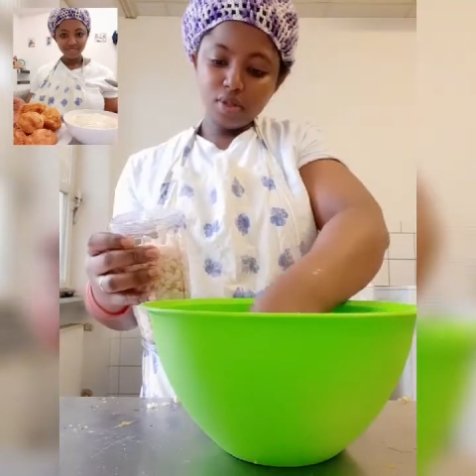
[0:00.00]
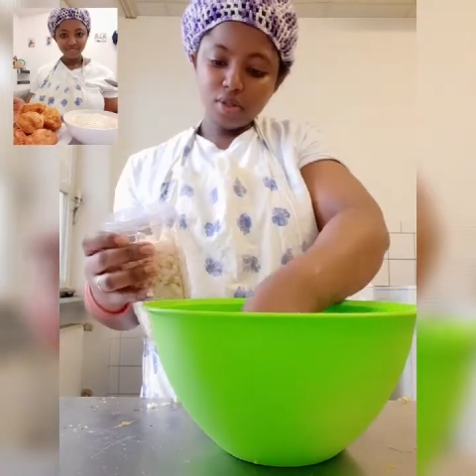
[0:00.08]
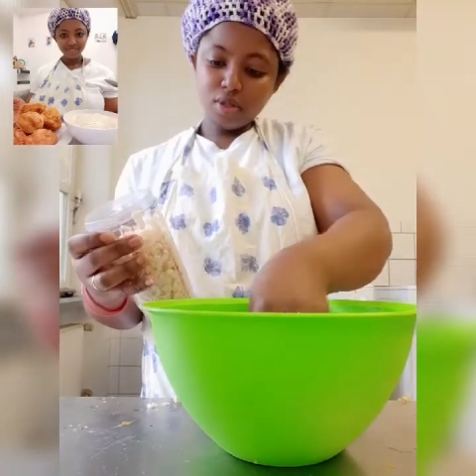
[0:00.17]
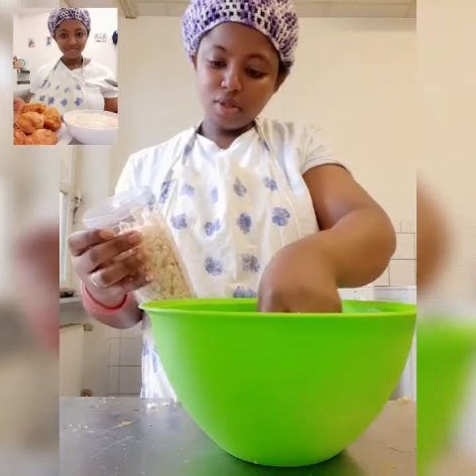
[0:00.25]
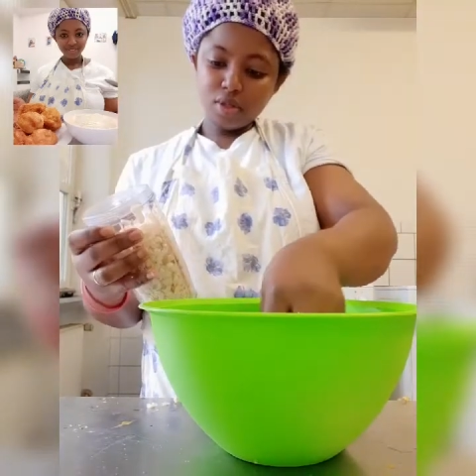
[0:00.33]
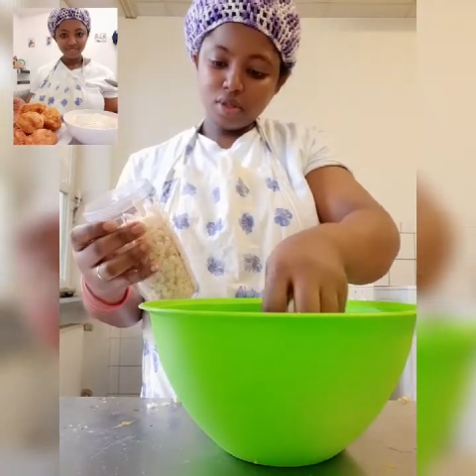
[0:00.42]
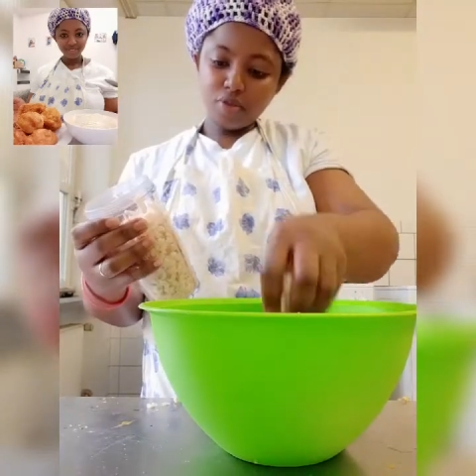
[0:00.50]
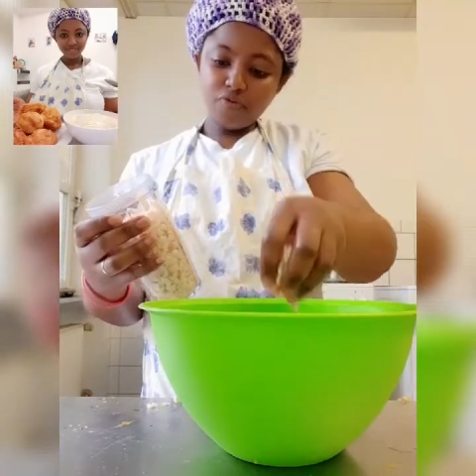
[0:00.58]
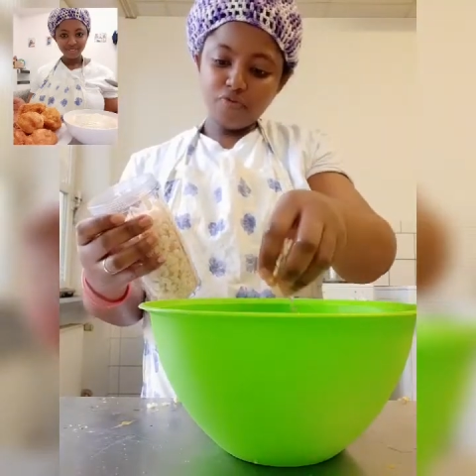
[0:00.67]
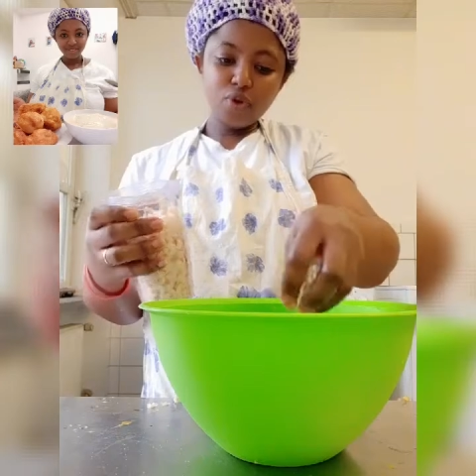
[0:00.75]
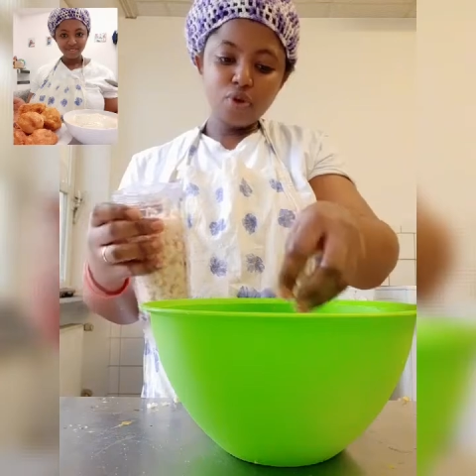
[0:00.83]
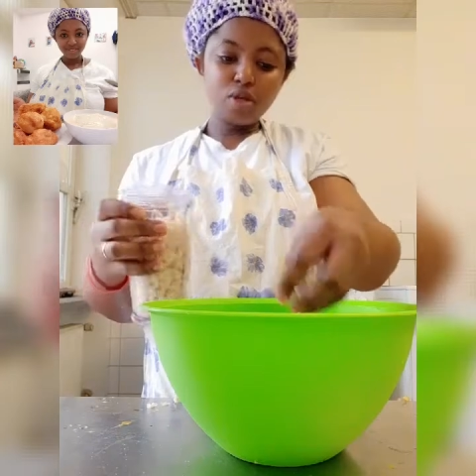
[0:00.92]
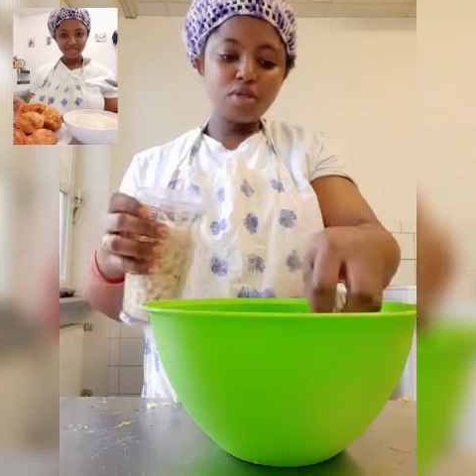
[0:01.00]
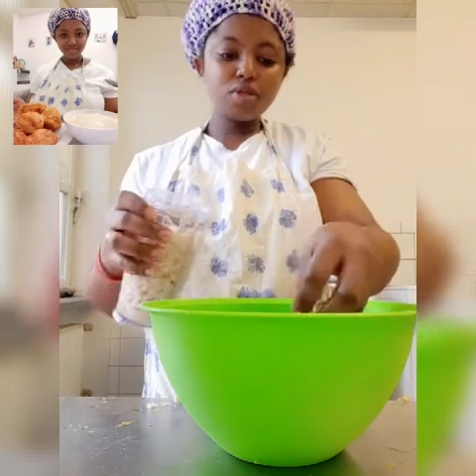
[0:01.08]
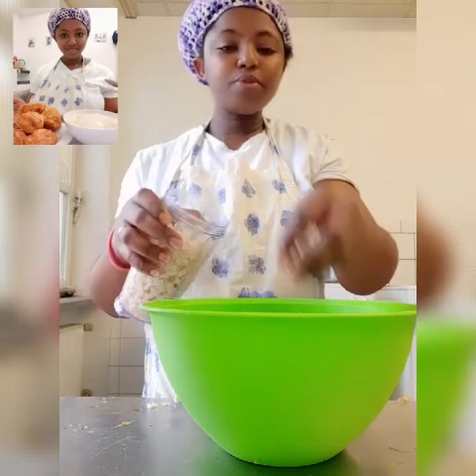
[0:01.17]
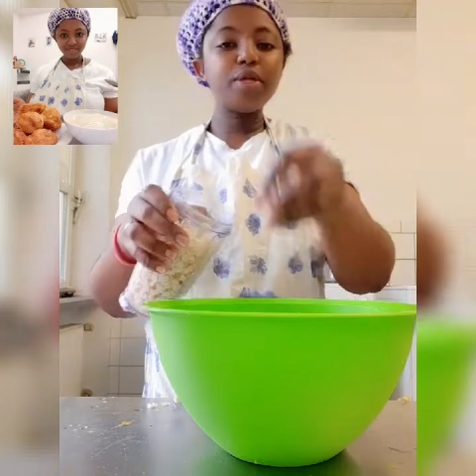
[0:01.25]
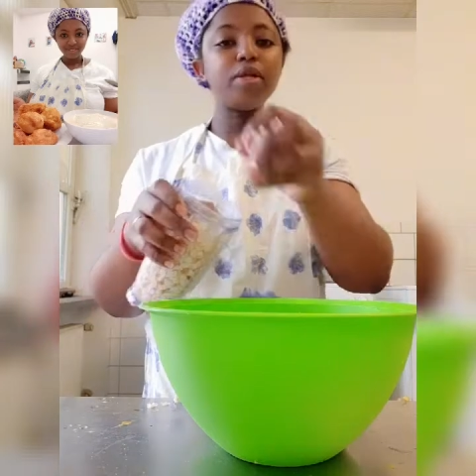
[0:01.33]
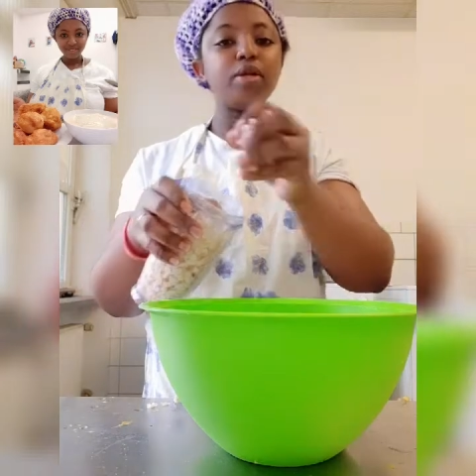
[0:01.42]
if you consume a lot
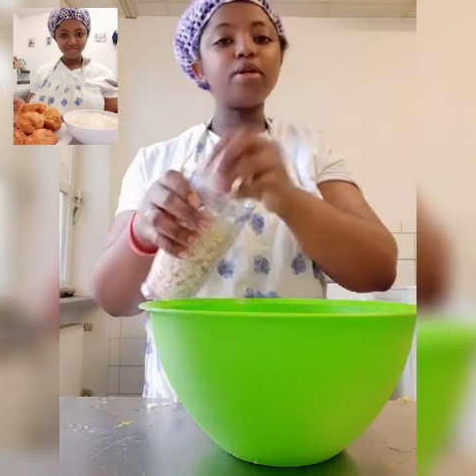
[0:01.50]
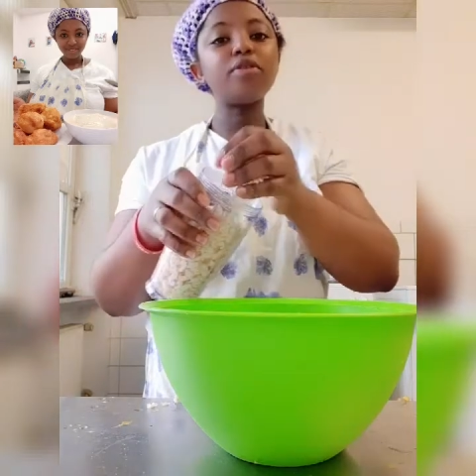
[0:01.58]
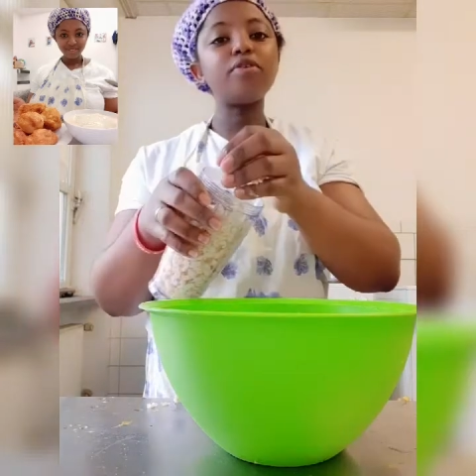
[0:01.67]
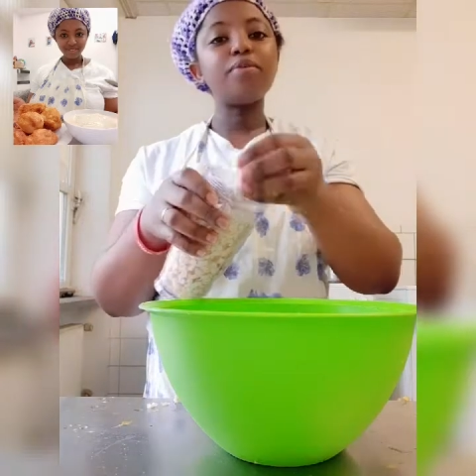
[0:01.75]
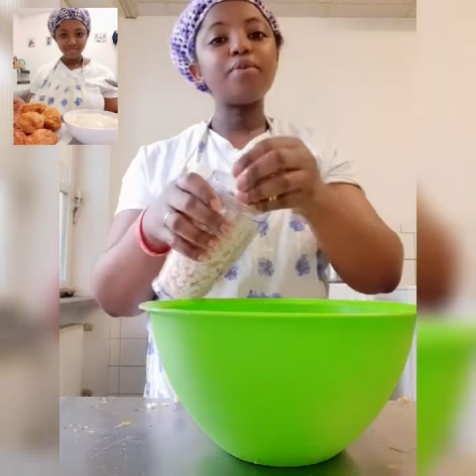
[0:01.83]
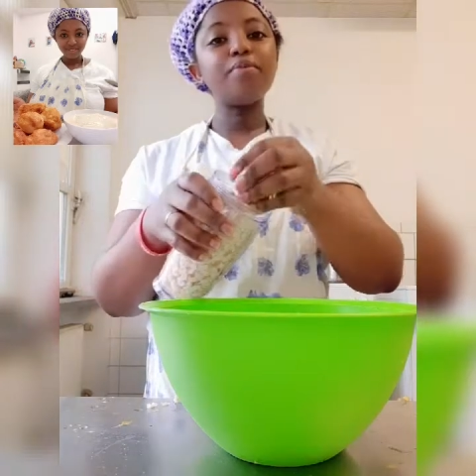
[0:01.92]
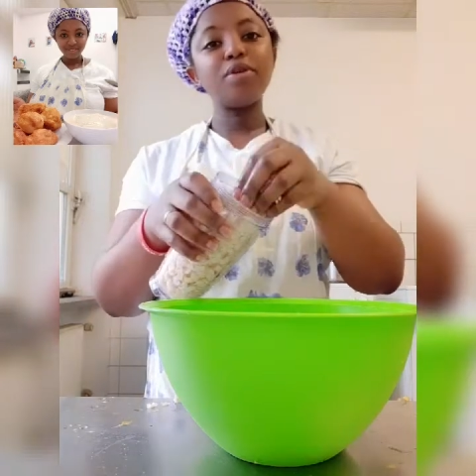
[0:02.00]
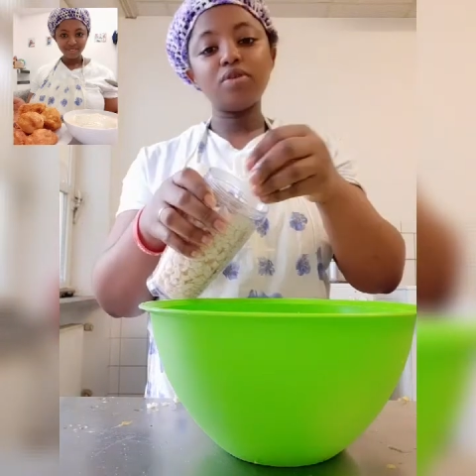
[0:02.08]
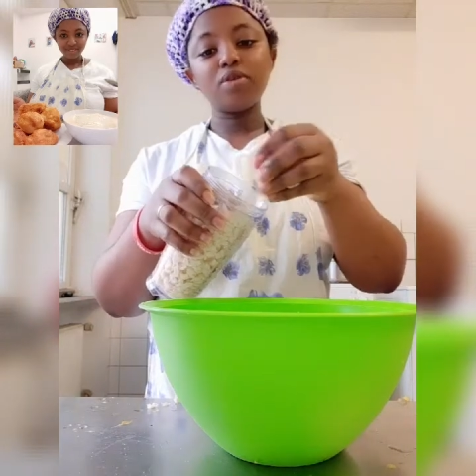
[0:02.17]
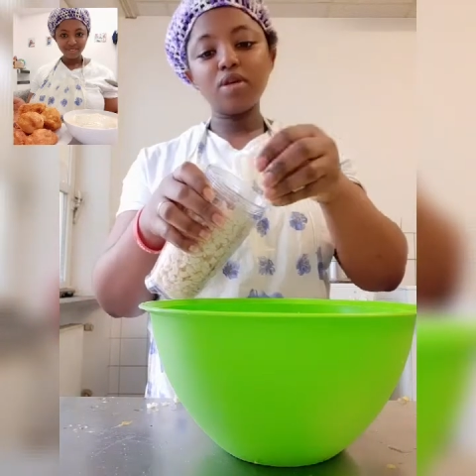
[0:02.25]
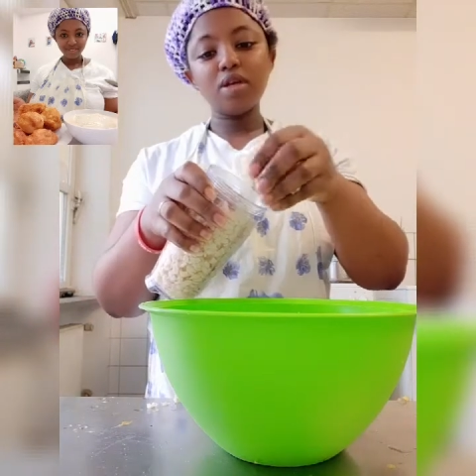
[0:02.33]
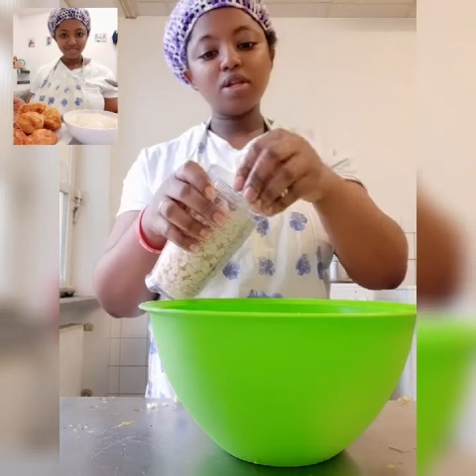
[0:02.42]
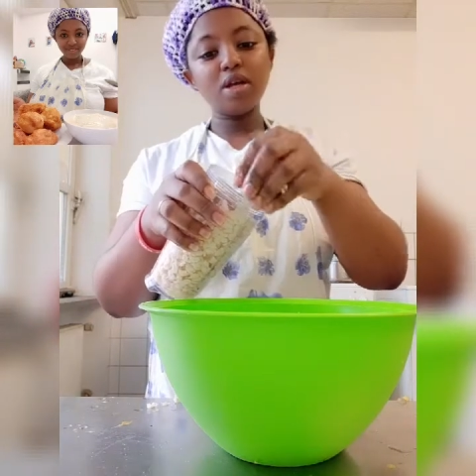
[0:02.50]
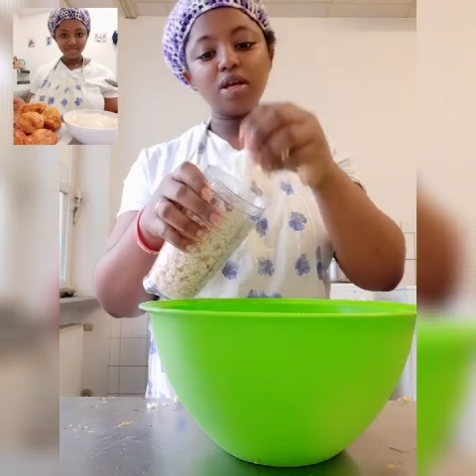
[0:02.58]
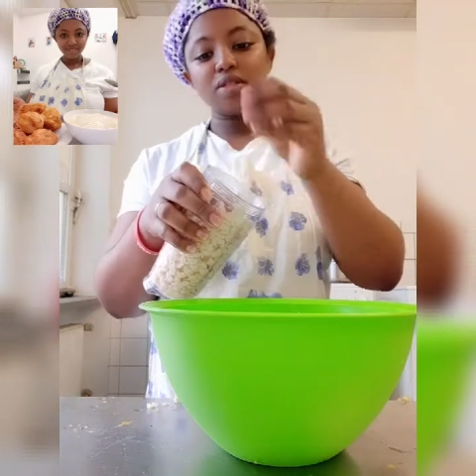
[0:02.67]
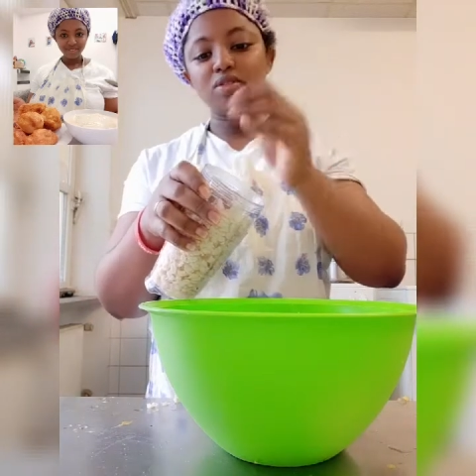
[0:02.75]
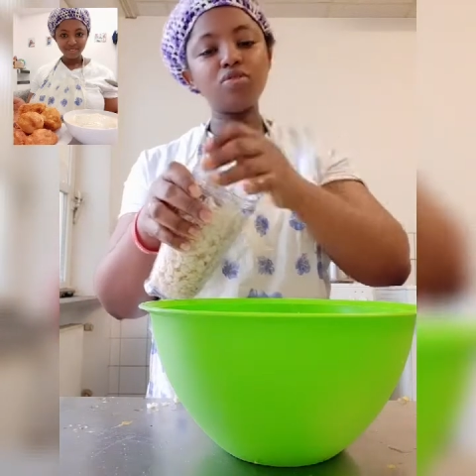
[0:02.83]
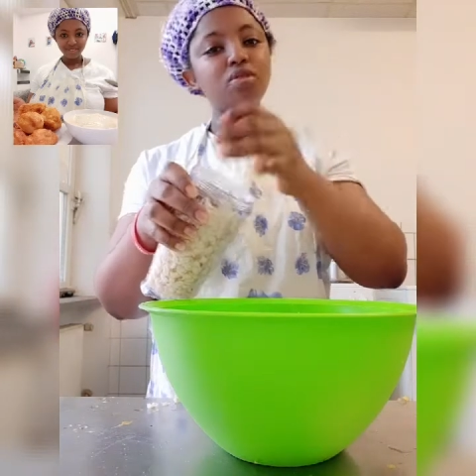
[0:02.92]
of pepper, you can add to your
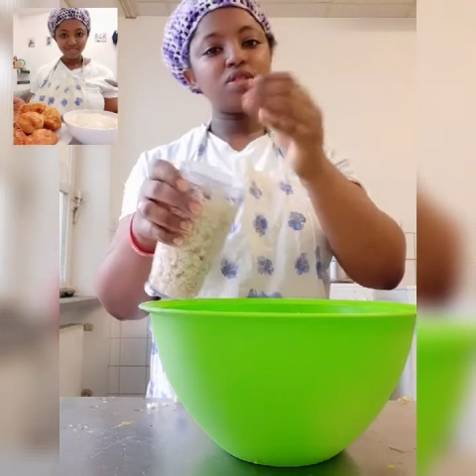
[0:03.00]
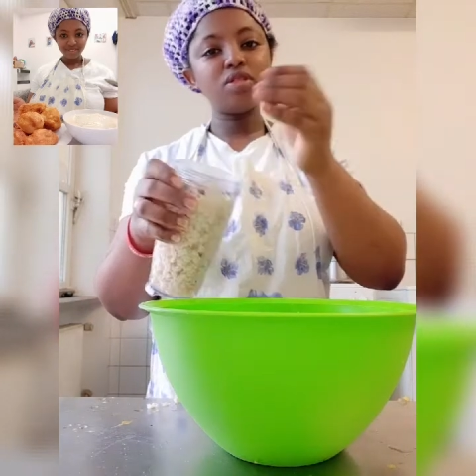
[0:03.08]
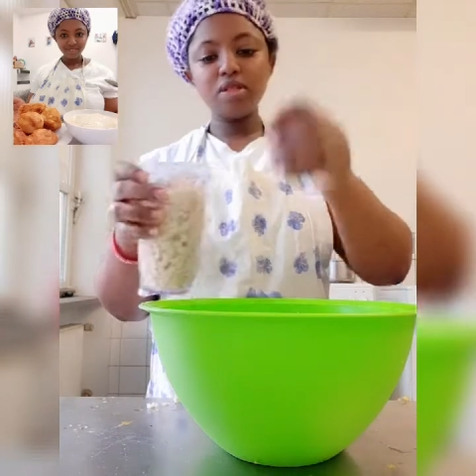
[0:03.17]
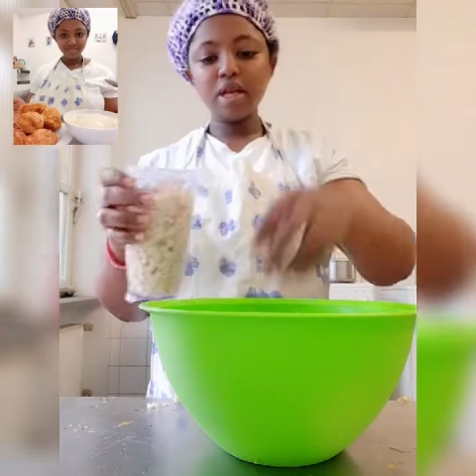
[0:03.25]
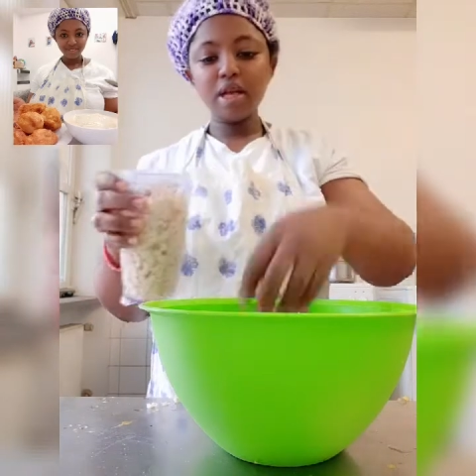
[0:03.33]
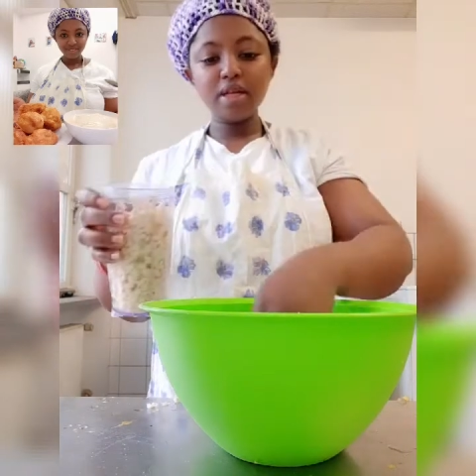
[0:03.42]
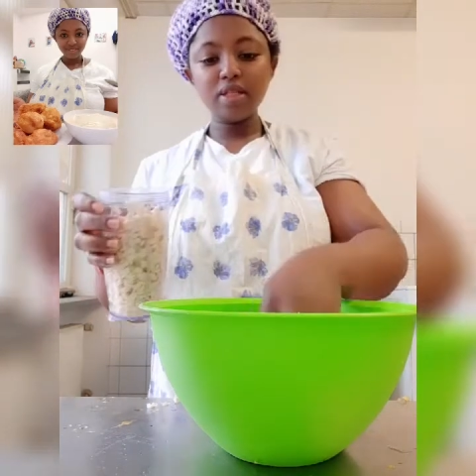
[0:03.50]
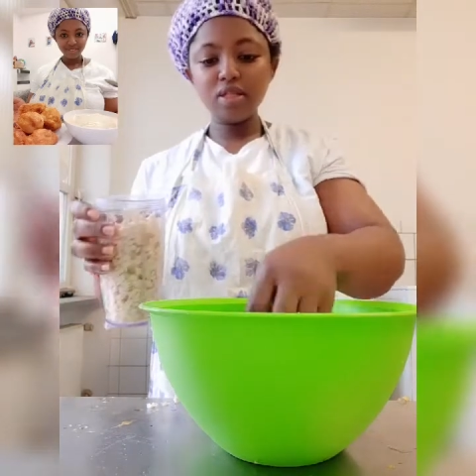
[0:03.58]
desired taste.